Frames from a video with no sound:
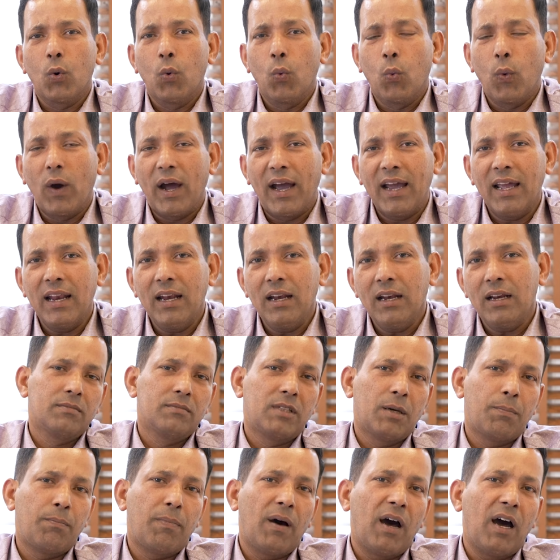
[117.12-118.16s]
While
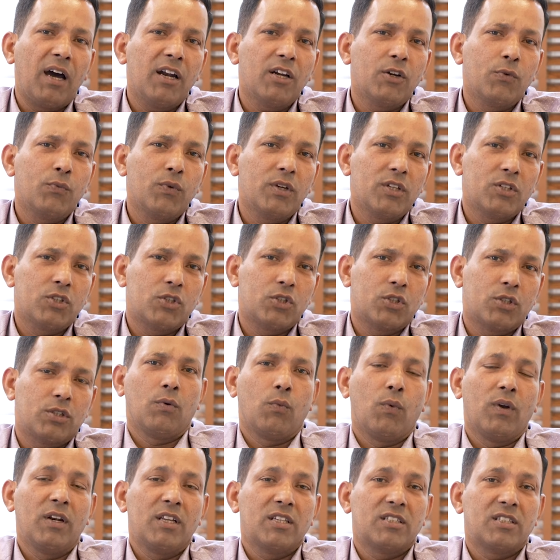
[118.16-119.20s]
the part which
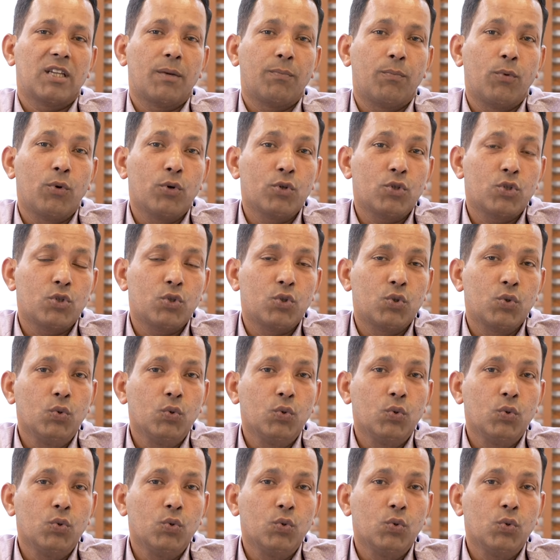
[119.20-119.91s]
one is supposed